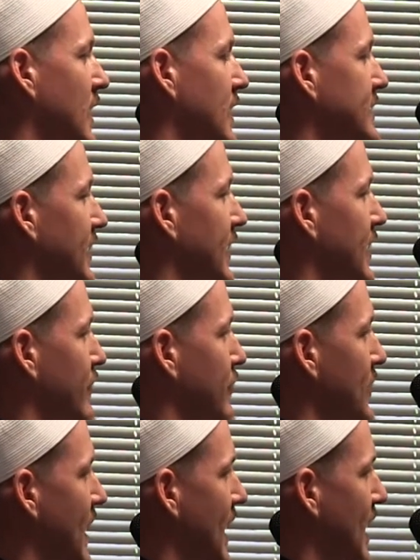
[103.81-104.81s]
Is that if
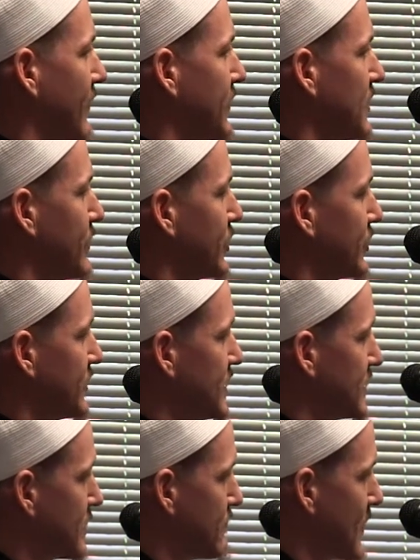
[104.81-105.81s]
we have the
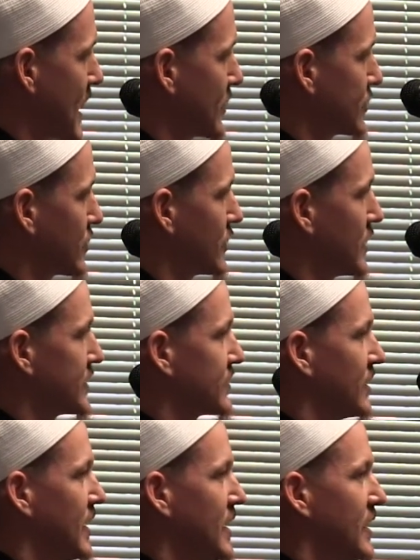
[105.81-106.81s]
ability to master
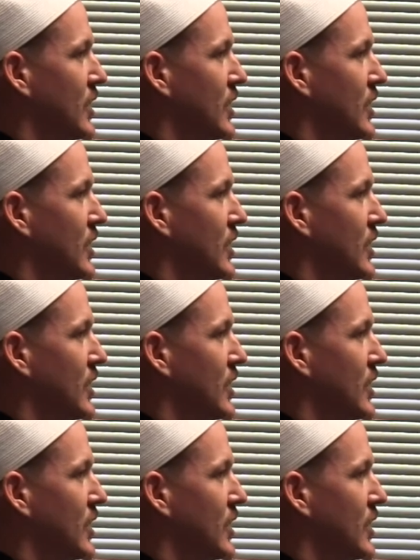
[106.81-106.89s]
this